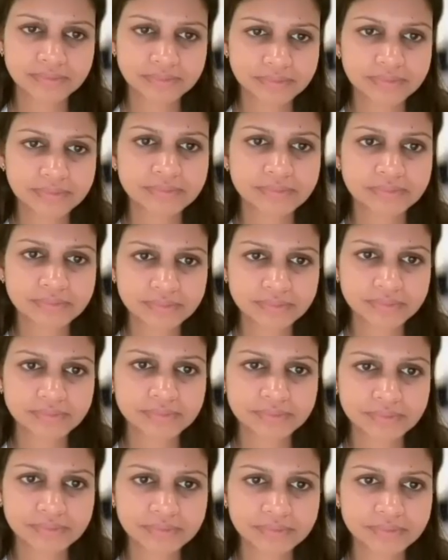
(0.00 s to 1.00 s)

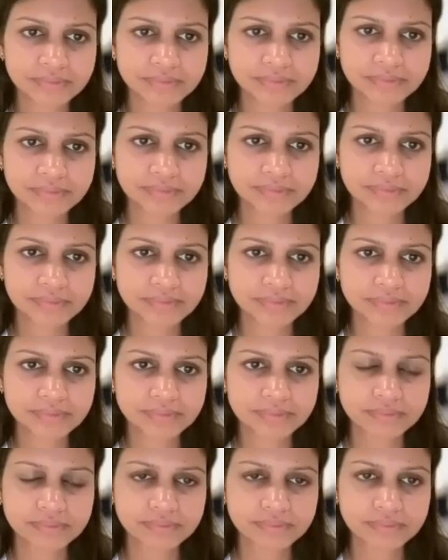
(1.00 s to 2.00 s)

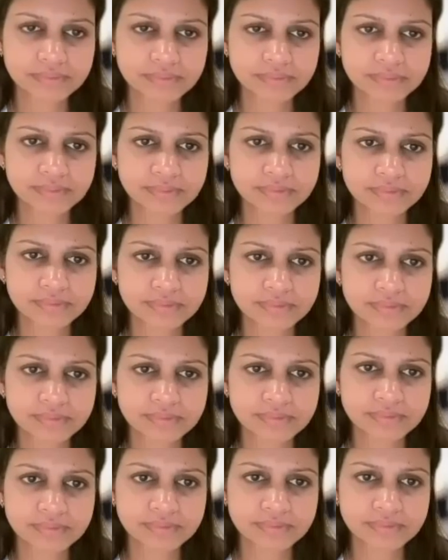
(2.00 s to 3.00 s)

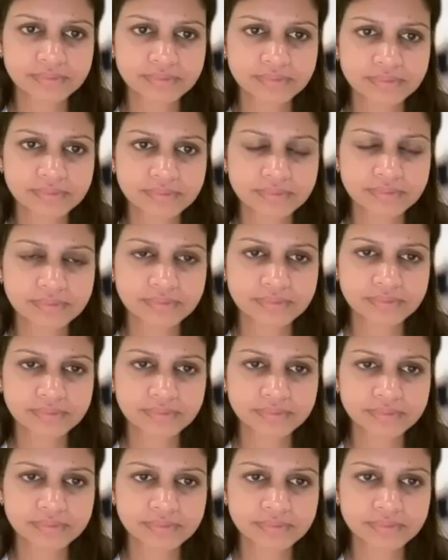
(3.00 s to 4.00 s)
No words are spoken by the person on screen.